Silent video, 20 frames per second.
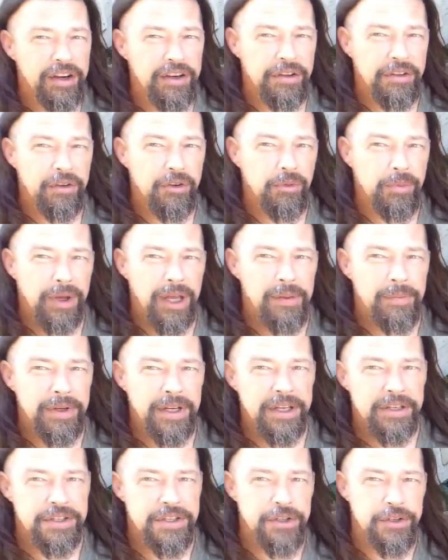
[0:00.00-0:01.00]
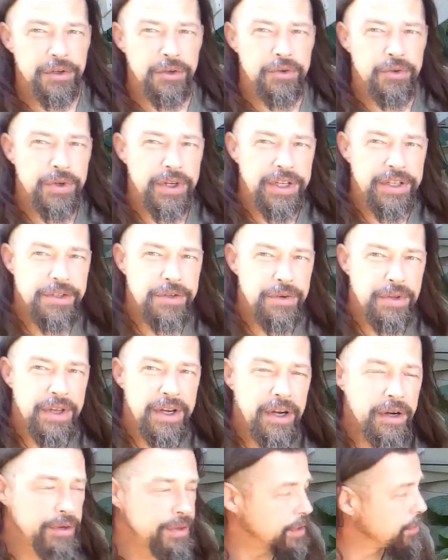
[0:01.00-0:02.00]
it a little bit because the nutrients are
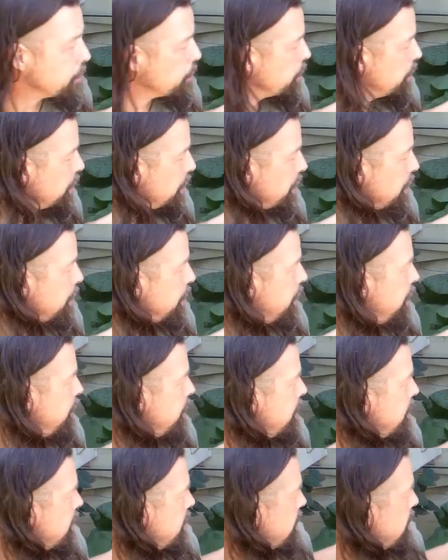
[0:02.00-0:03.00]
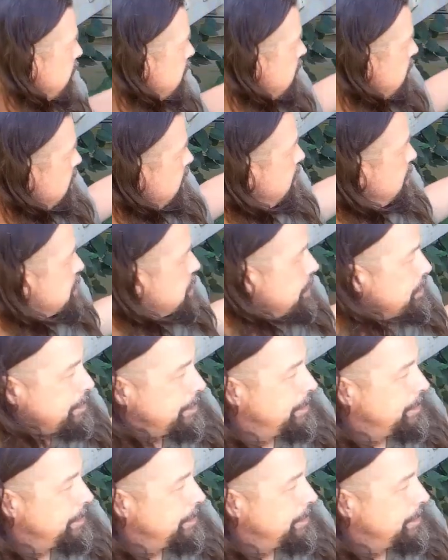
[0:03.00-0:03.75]
there and they're really good. It's